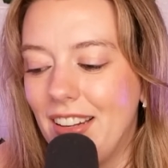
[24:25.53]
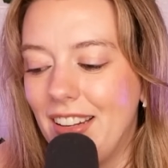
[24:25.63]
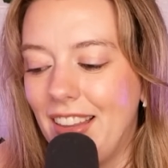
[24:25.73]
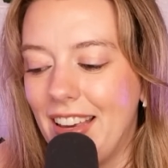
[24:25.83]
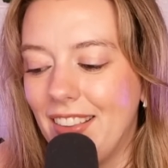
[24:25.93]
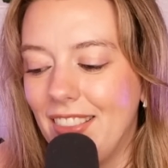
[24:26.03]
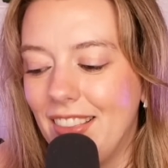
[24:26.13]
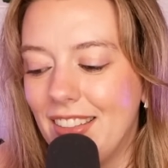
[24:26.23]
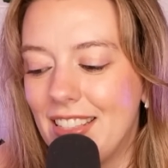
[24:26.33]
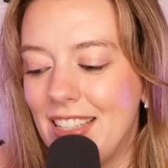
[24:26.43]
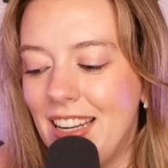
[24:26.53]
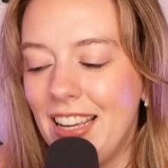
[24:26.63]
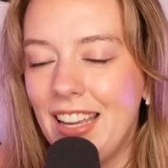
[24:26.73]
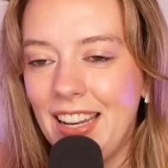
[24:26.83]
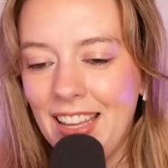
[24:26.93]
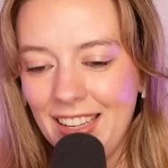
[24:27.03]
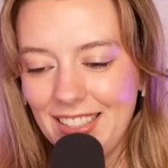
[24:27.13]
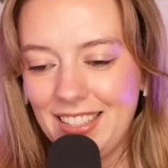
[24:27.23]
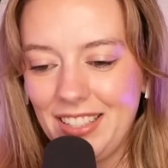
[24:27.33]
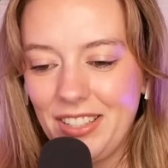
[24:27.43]
like sitting in
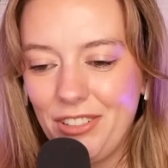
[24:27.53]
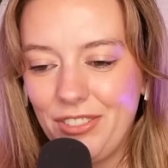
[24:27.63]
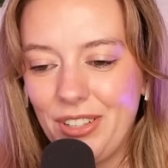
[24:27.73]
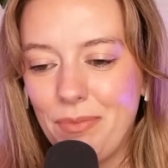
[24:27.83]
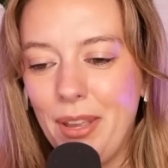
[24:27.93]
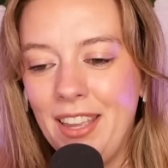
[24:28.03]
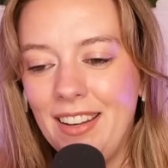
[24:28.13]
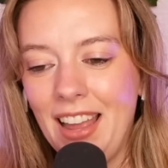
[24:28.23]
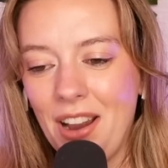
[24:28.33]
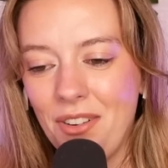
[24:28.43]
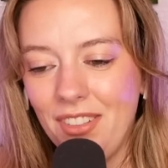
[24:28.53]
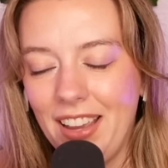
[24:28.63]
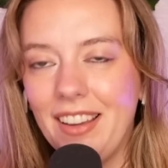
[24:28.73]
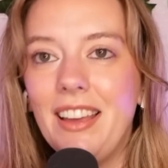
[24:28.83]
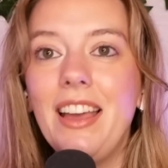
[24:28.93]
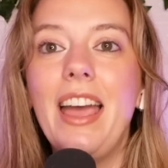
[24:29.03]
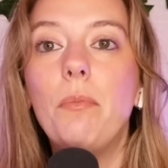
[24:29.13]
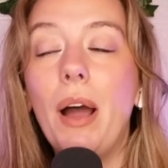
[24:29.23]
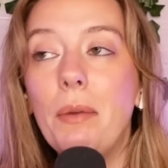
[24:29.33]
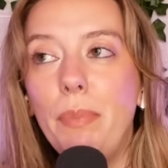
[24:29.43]
it for a bit now, like,
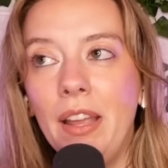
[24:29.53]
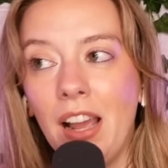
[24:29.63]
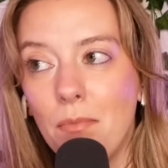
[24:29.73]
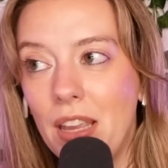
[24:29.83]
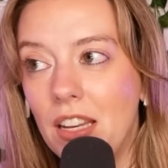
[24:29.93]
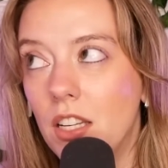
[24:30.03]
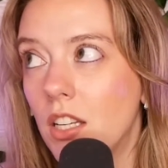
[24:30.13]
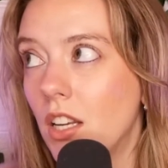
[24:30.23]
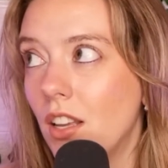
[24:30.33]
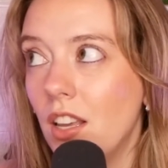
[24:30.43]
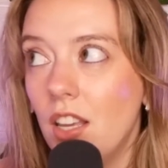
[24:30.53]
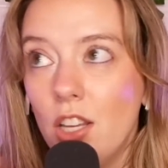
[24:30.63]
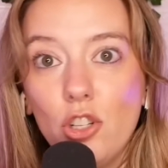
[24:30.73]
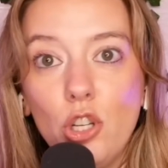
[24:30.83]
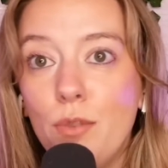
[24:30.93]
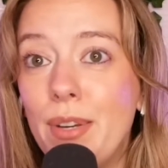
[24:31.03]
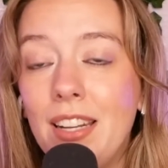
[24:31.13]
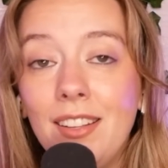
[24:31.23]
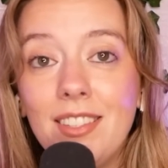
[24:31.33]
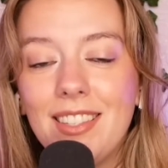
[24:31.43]
and by a bit, I mean 2
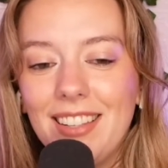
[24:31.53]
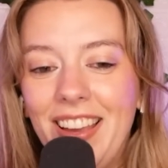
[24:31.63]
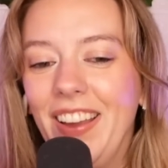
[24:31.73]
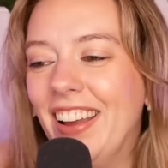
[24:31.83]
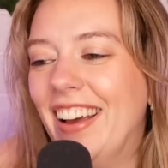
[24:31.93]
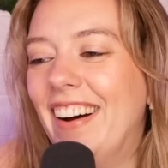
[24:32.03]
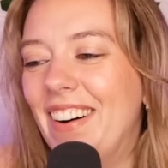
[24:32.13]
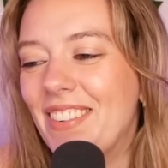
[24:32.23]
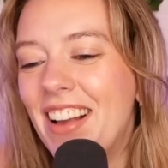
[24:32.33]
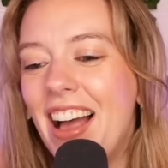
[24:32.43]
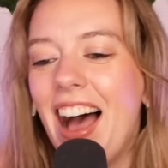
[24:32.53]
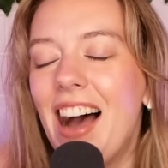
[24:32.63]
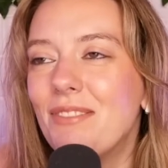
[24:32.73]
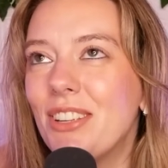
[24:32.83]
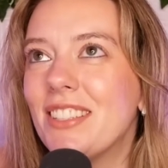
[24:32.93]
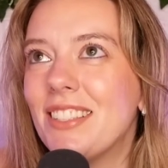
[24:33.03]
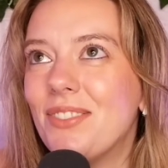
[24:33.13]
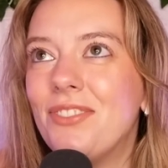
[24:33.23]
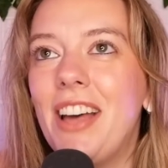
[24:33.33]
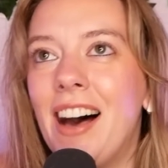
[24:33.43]
minutes. I'm just
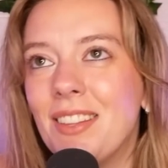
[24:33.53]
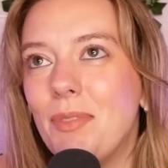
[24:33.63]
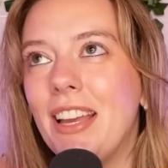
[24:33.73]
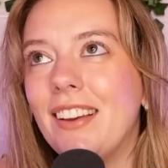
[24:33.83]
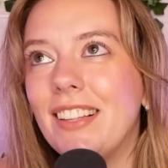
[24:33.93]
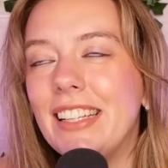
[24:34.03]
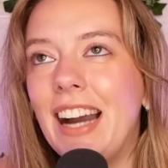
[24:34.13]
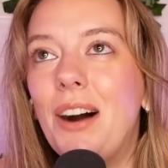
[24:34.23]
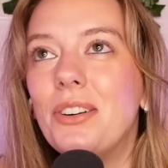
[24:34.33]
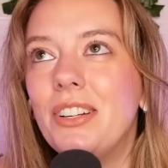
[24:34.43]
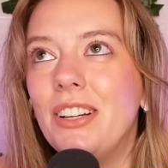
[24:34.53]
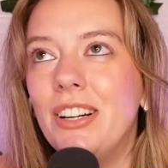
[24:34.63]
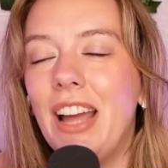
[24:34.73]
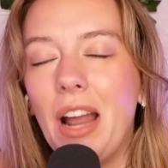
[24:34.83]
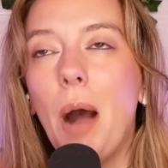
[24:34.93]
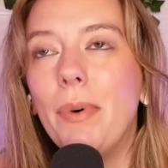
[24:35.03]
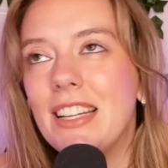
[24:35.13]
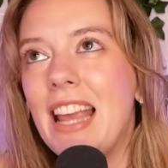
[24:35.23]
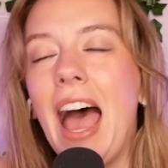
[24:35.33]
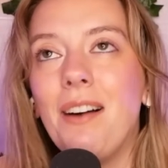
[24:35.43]
fathoming like how good and how
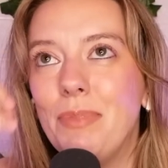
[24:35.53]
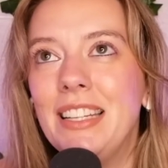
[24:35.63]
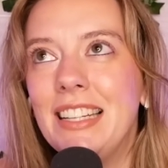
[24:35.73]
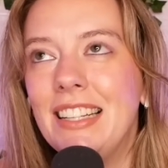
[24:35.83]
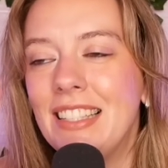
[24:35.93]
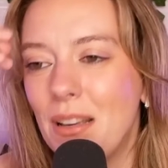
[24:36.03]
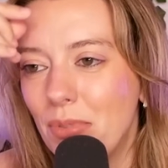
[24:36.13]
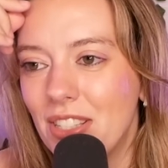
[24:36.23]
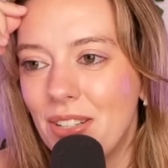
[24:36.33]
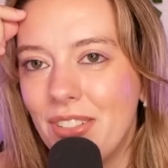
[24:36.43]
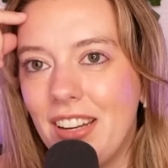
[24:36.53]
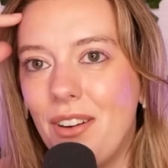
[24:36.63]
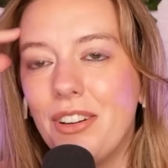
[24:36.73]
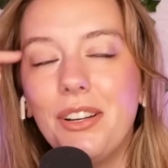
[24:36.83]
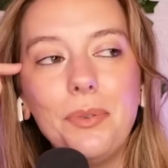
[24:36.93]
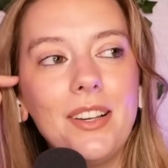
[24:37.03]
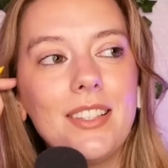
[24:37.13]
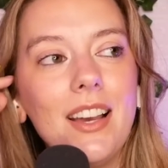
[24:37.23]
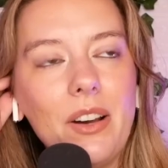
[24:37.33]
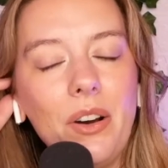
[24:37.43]
much happened in this episode and how good it
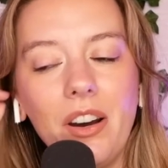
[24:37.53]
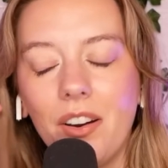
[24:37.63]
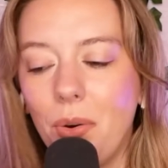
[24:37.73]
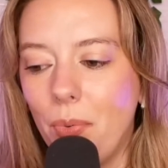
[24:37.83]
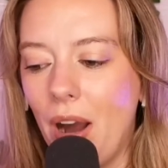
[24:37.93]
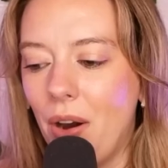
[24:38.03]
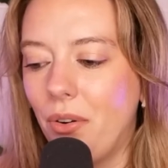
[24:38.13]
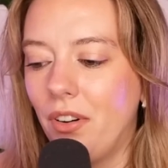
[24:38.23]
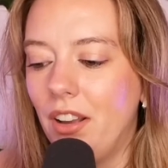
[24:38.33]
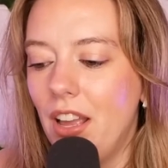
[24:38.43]
was. Oh, wow.